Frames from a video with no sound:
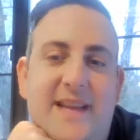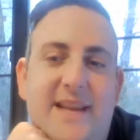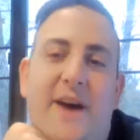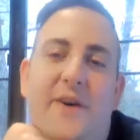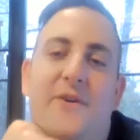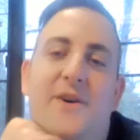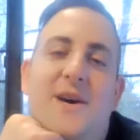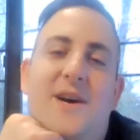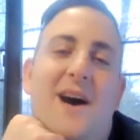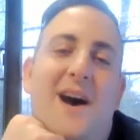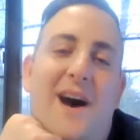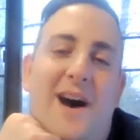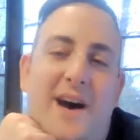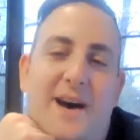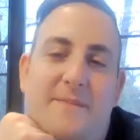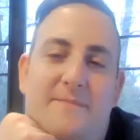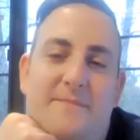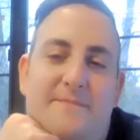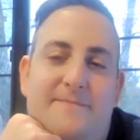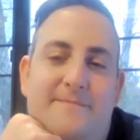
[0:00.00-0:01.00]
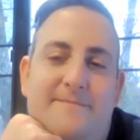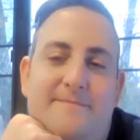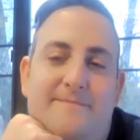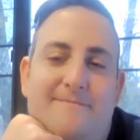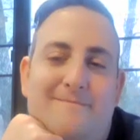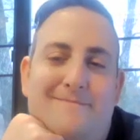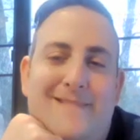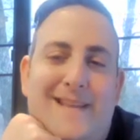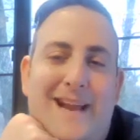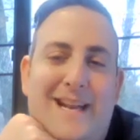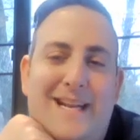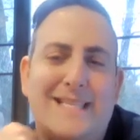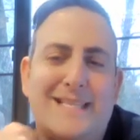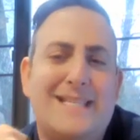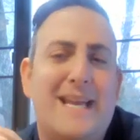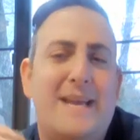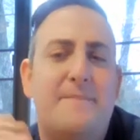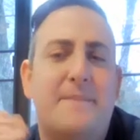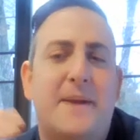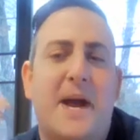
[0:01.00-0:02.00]
So kind of
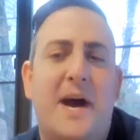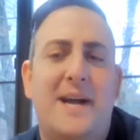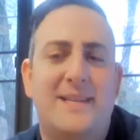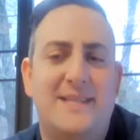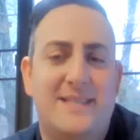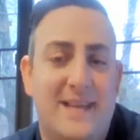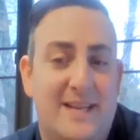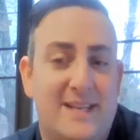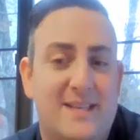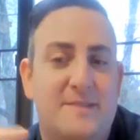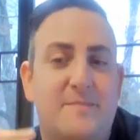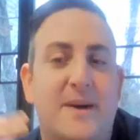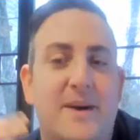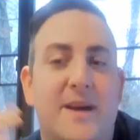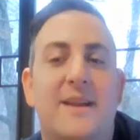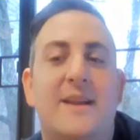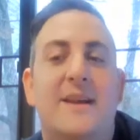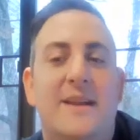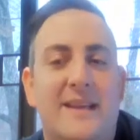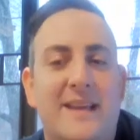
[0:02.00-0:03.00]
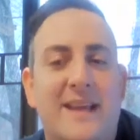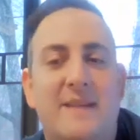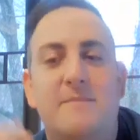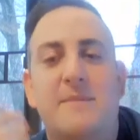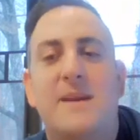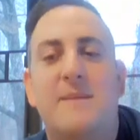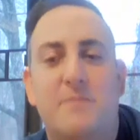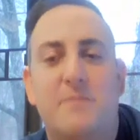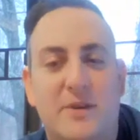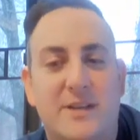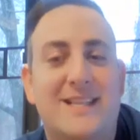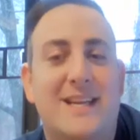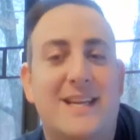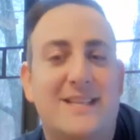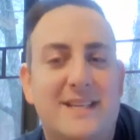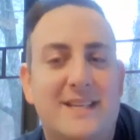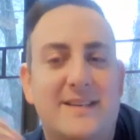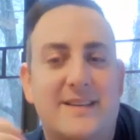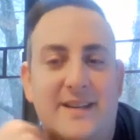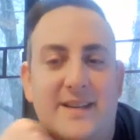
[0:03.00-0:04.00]
same content, but can be
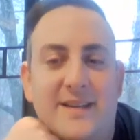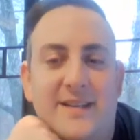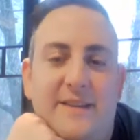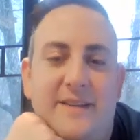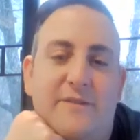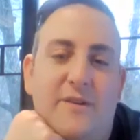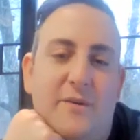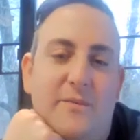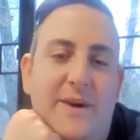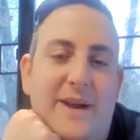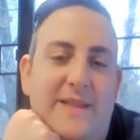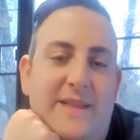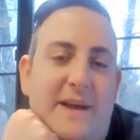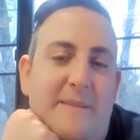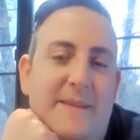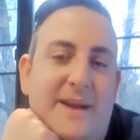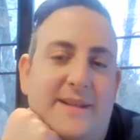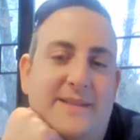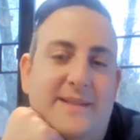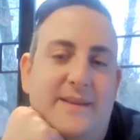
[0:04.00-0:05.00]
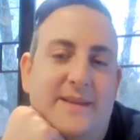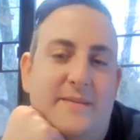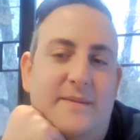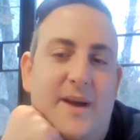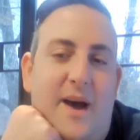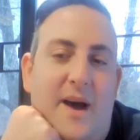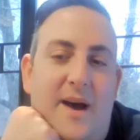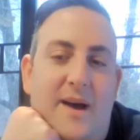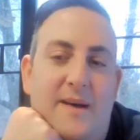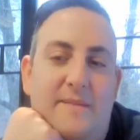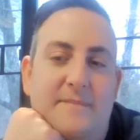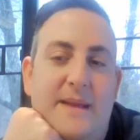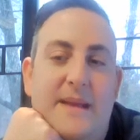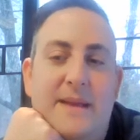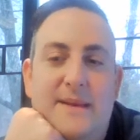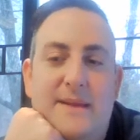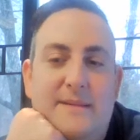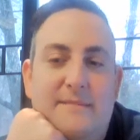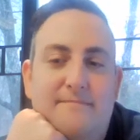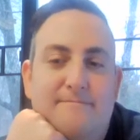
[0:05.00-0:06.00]
presented in a different way that makes it
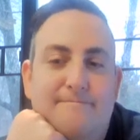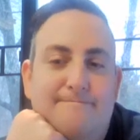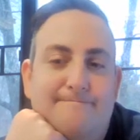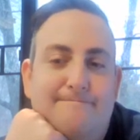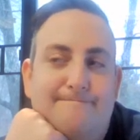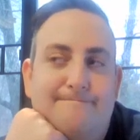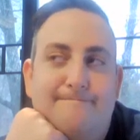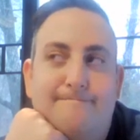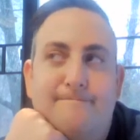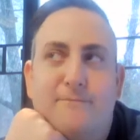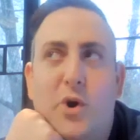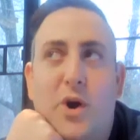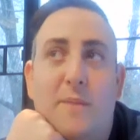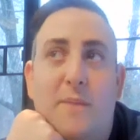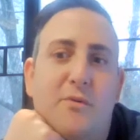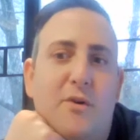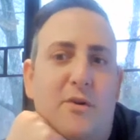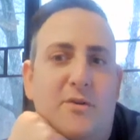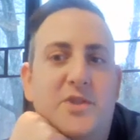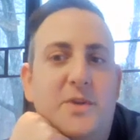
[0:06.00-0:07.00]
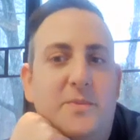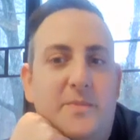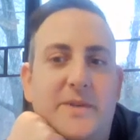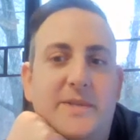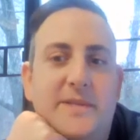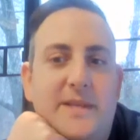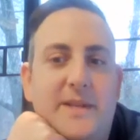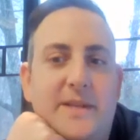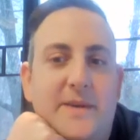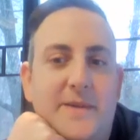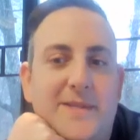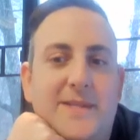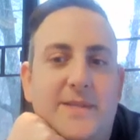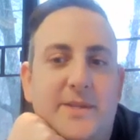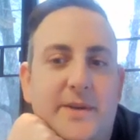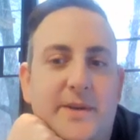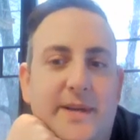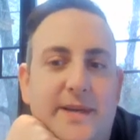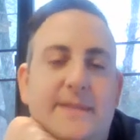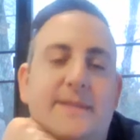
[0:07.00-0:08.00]
more approachable to those
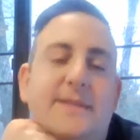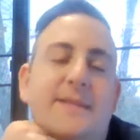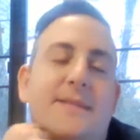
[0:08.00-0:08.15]
students.